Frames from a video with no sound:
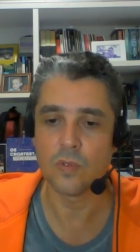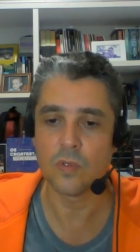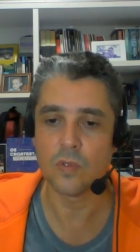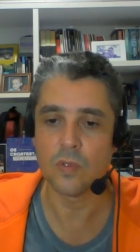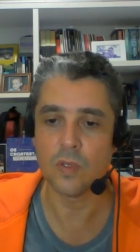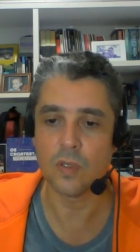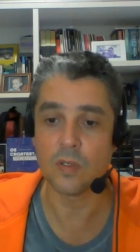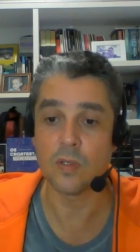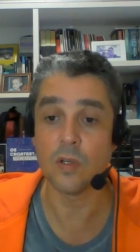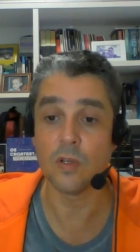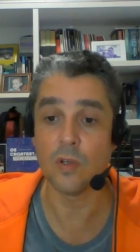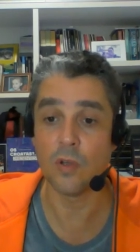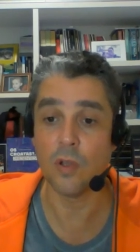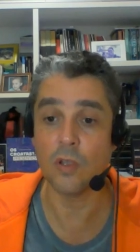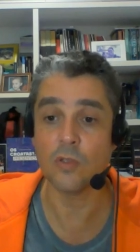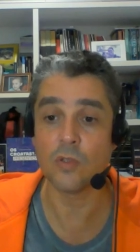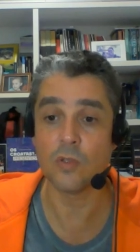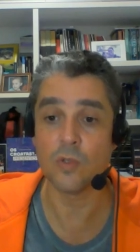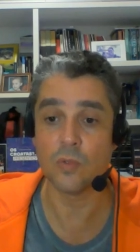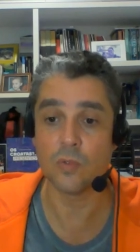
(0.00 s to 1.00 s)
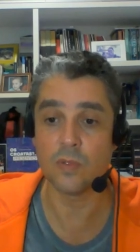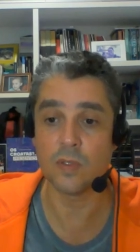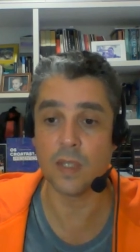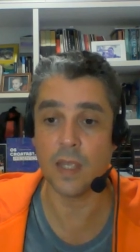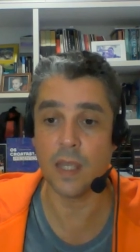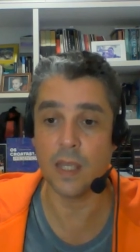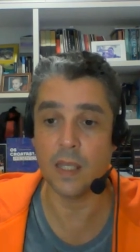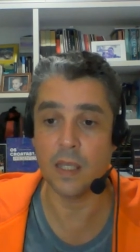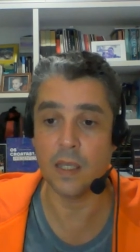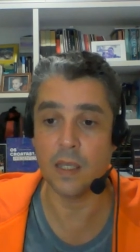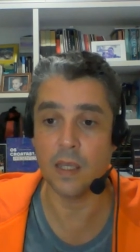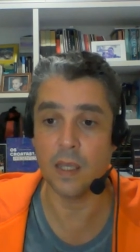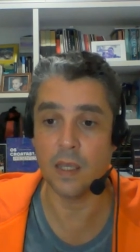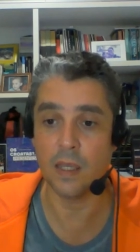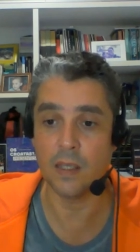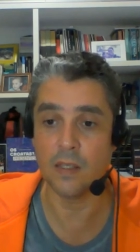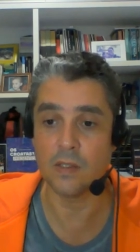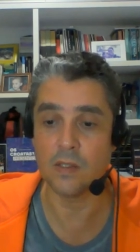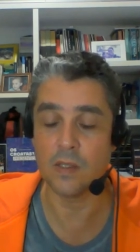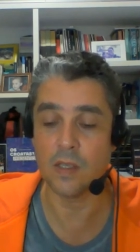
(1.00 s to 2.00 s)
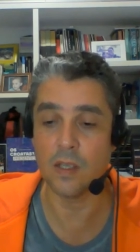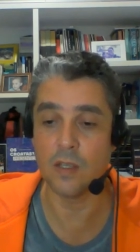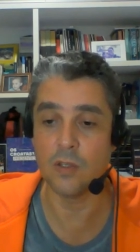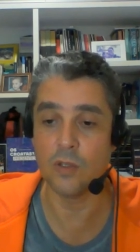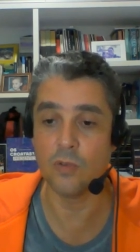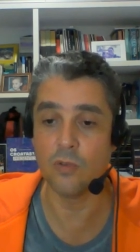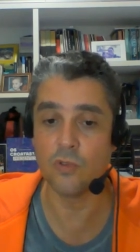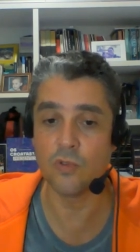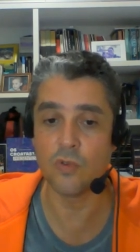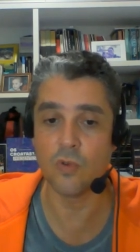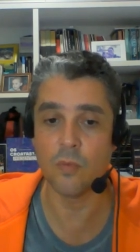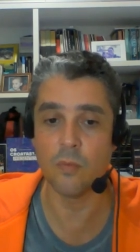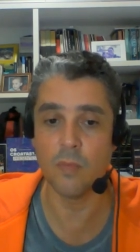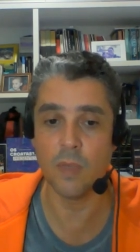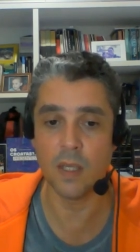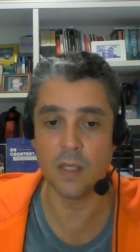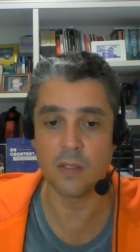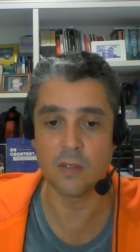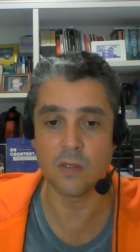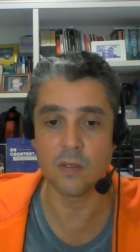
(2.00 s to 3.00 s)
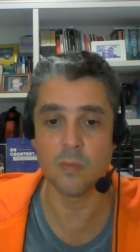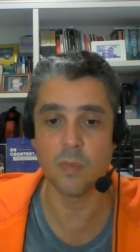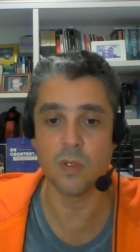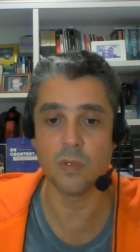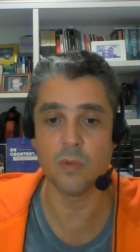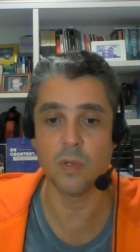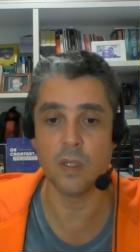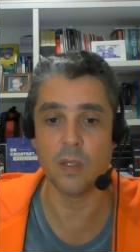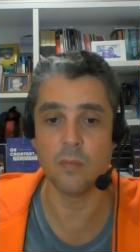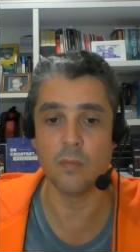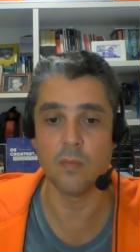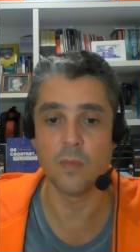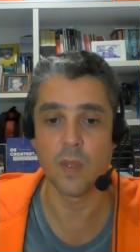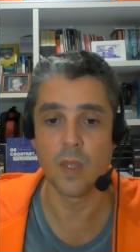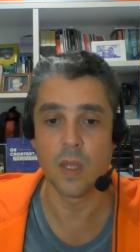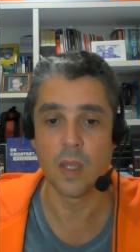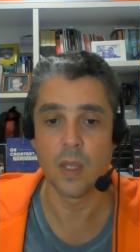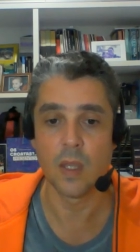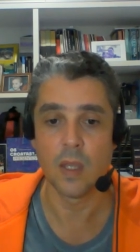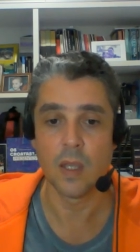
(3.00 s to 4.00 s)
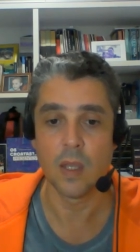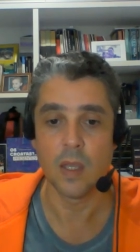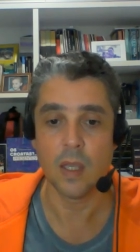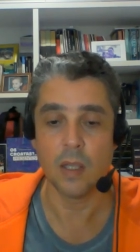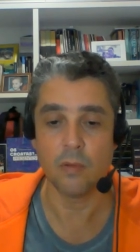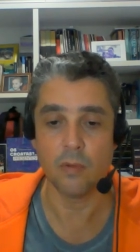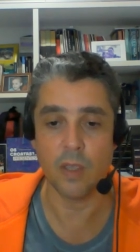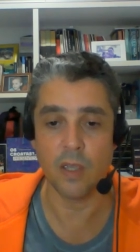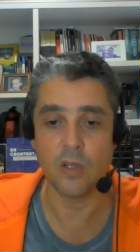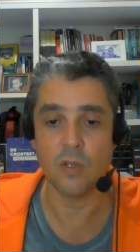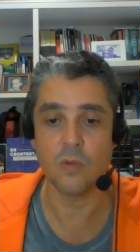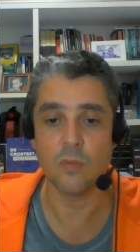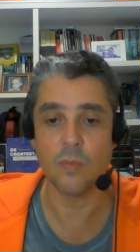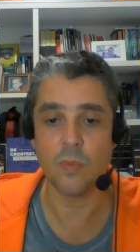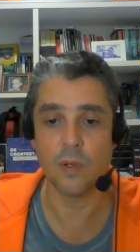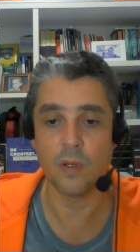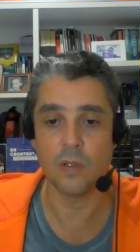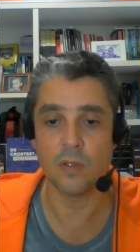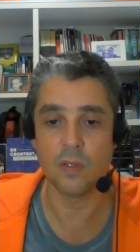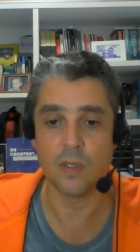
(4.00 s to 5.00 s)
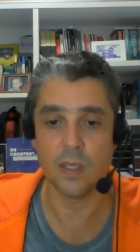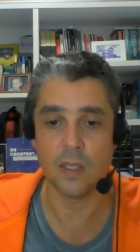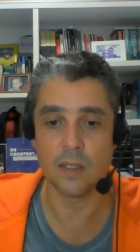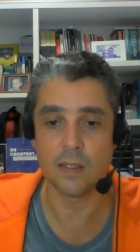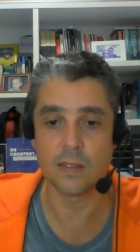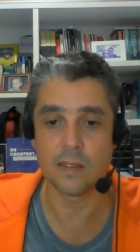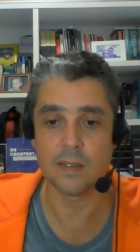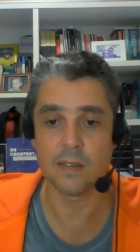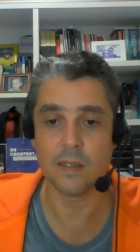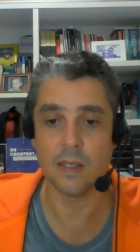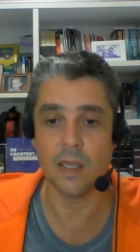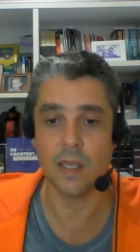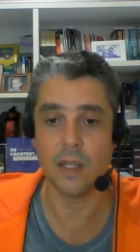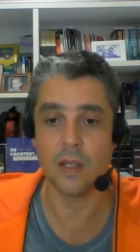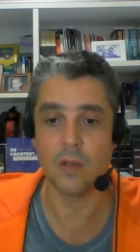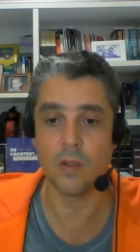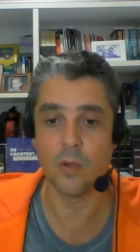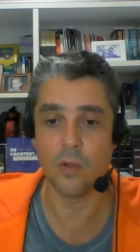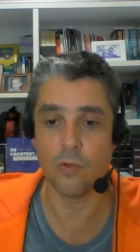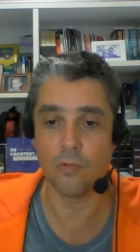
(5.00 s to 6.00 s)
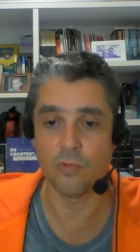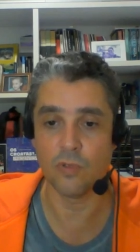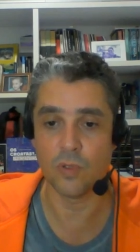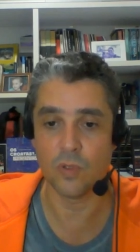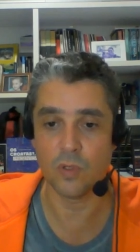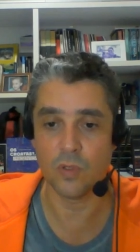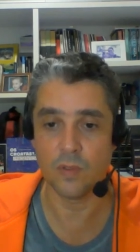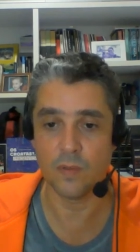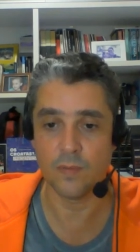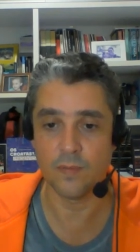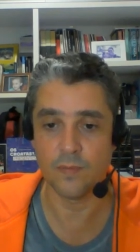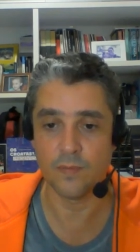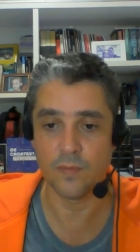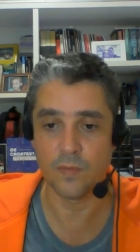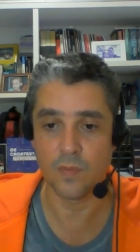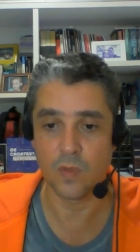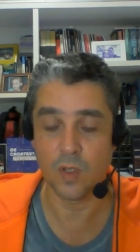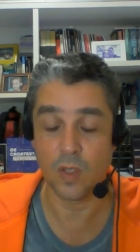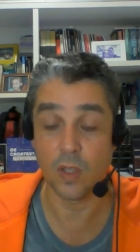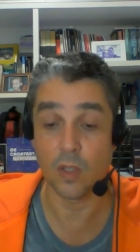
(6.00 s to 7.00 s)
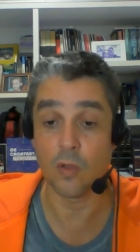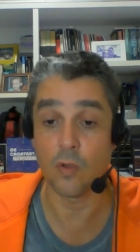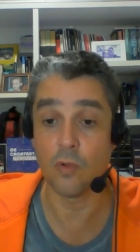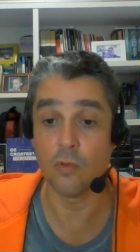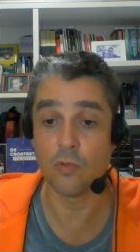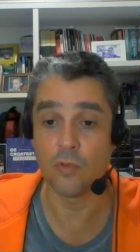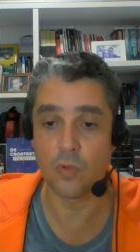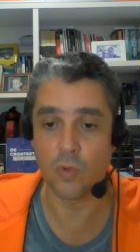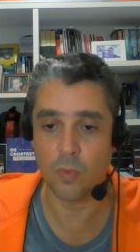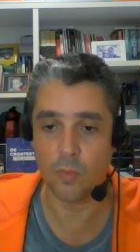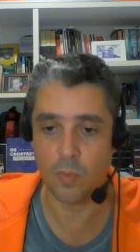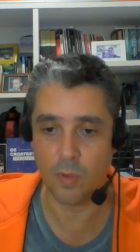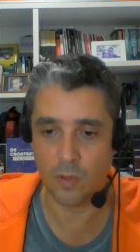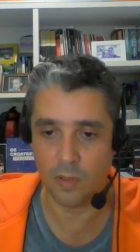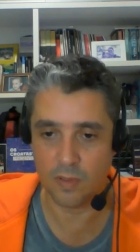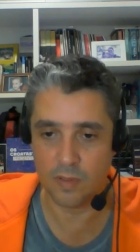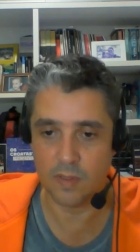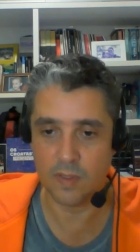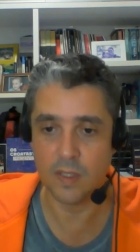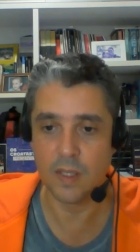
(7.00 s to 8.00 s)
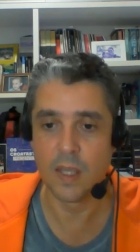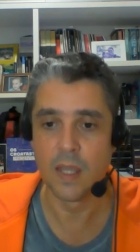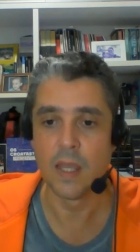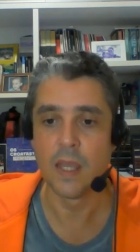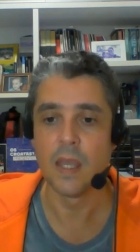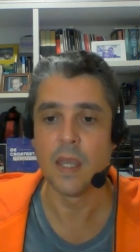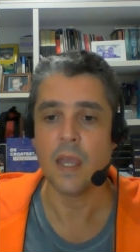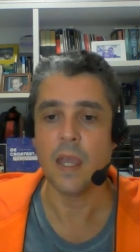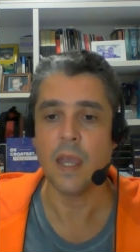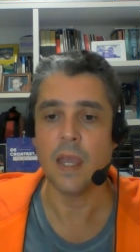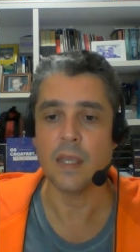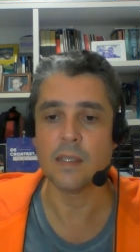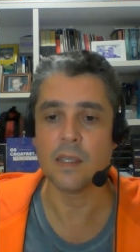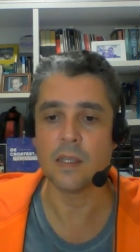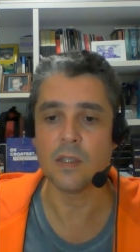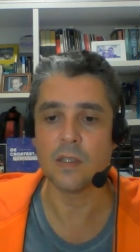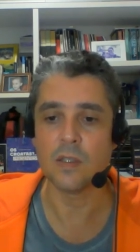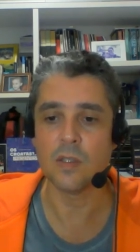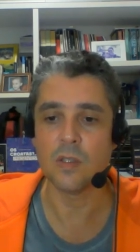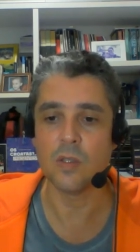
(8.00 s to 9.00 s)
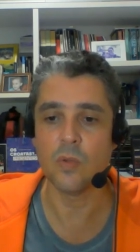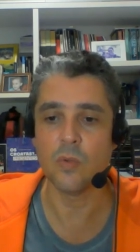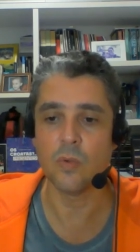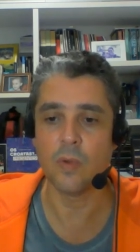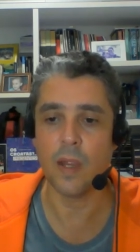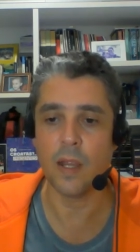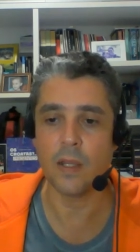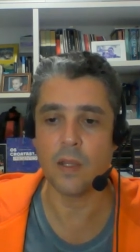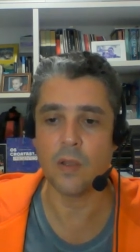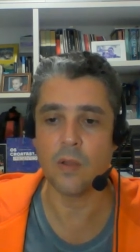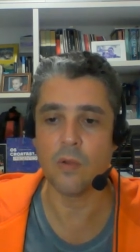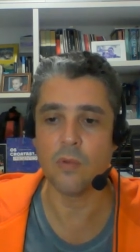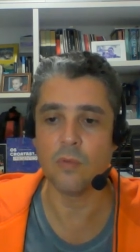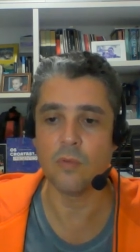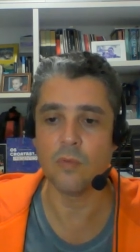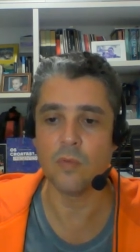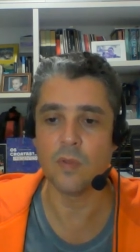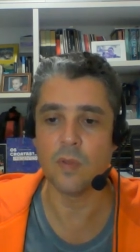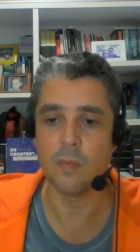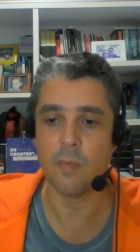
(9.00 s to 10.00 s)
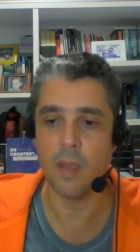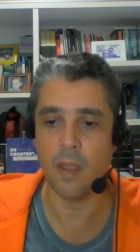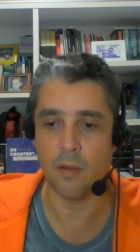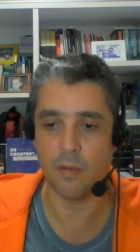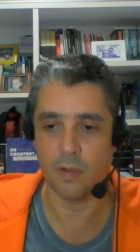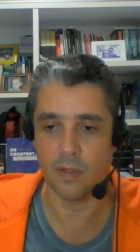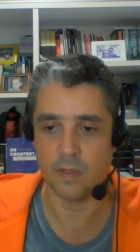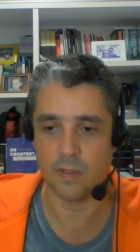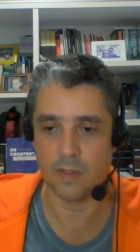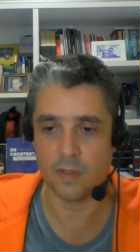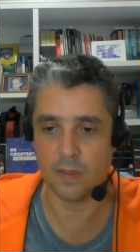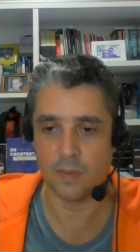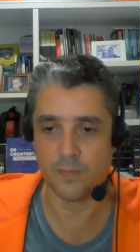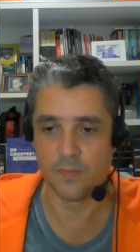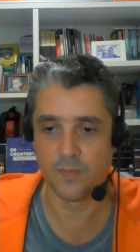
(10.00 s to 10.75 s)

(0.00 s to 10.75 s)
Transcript: Necessary not to take his unusual mix between education politics and culture and cultural policy as a theoretical demerit,